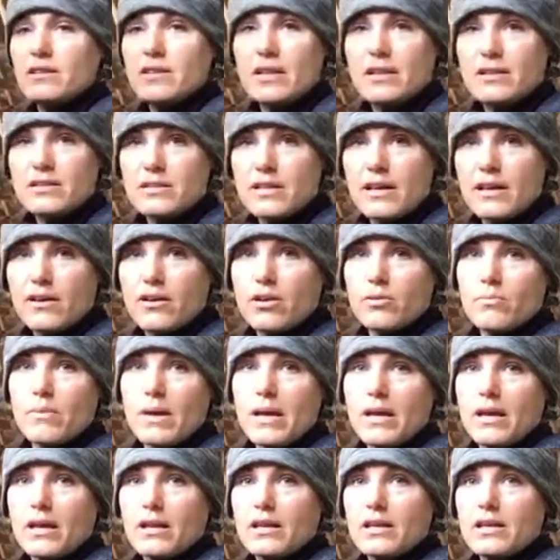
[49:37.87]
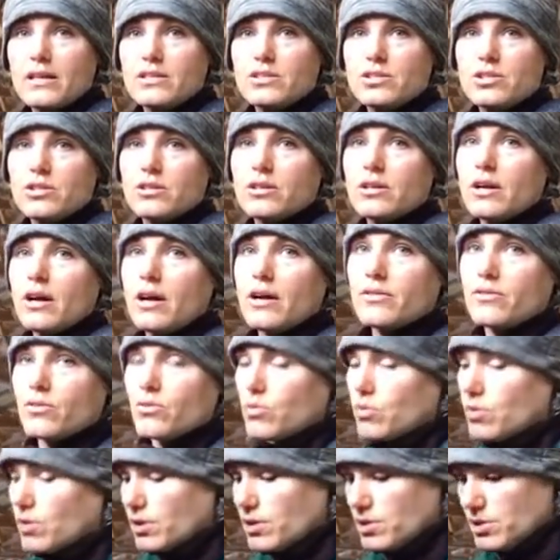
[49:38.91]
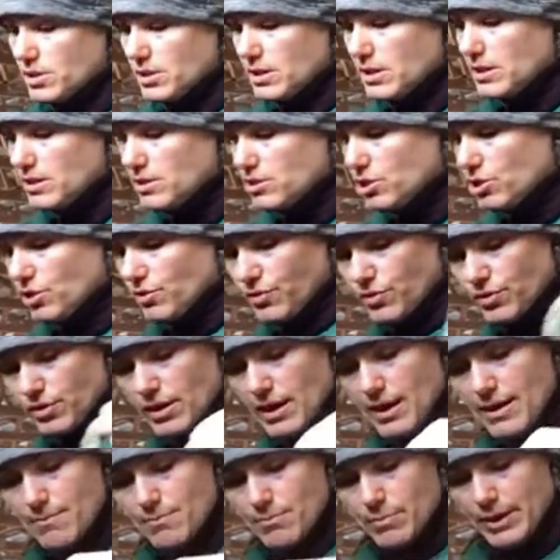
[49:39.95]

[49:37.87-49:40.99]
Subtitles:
things that could make it easier on the horse and easier for them,